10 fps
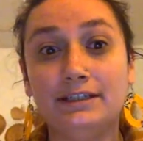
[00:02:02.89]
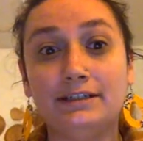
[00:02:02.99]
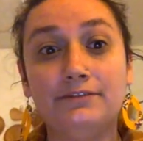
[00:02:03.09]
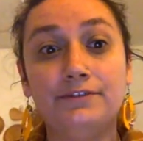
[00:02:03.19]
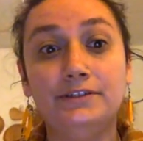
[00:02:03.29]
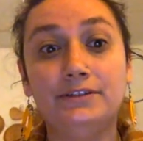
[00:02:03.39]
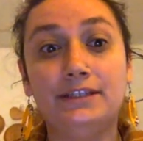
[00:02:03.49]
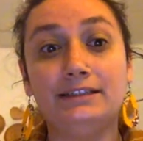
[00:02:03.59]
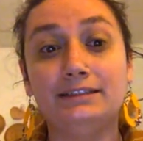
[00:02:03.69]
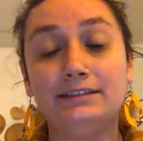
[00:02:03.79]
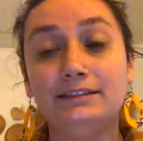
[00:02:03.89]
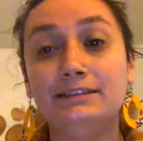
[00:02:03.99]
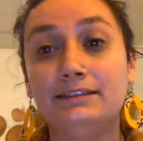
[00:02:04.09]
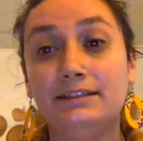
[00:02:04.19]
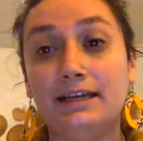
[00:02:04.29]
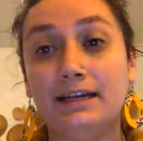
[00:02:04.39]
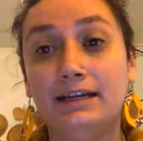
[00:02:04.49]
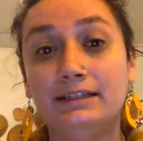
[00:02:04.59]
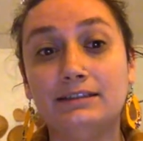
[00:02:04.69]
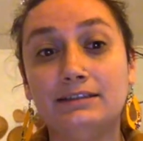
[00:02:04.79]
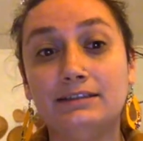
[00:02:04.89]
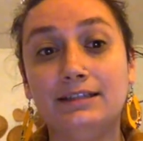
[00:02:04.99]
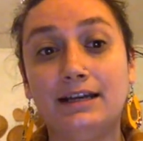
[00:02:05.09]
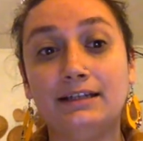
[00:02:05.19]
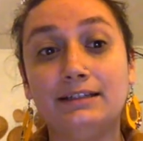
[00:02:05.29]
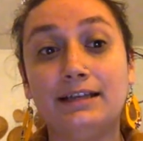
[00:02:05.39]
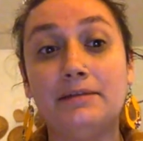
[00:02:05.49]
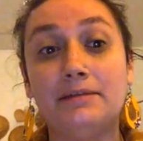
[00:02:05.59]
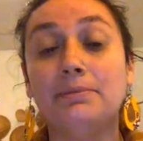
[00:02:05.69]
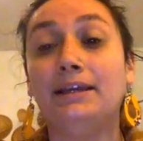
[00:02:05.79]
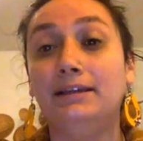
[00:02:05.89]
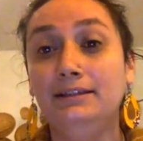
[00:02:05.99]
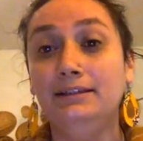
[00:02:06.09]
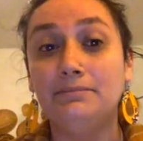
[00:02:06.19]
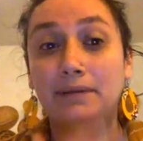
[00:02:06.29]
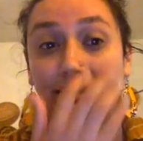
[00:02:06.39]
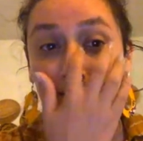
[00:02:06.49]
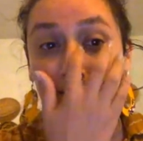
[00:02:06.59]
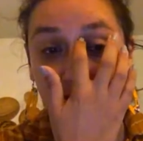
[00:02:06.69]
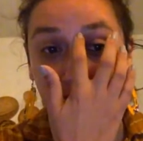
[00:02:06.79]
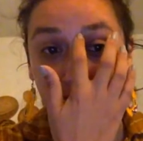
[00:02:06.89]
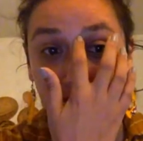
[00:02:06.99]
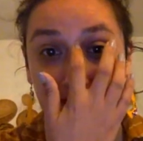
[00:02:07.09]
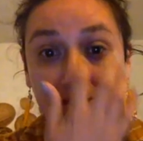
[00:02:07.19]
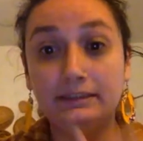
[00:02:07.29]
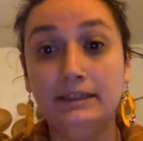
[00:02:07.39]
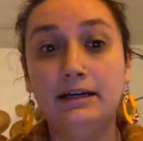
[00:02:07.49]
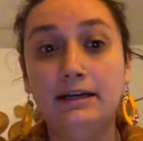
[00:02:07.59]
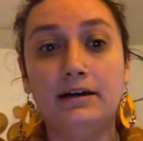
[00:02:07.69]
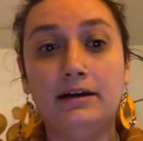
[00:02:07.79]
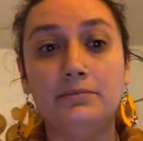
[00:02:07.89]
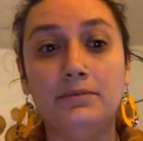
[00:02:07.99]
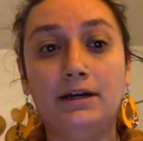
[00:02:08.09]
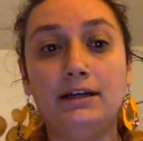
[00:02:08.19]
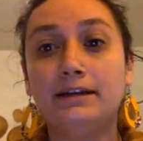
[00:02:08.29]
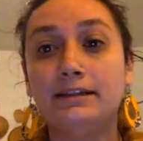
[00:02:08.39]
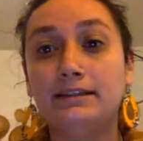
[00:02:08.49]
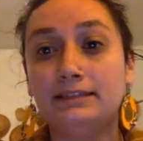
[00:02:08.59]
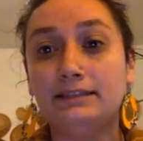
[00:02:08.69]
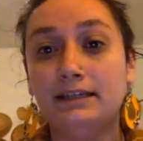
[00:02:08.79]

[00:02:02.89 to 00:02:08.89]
I feel that since that campaign back in 2014, a lot of this has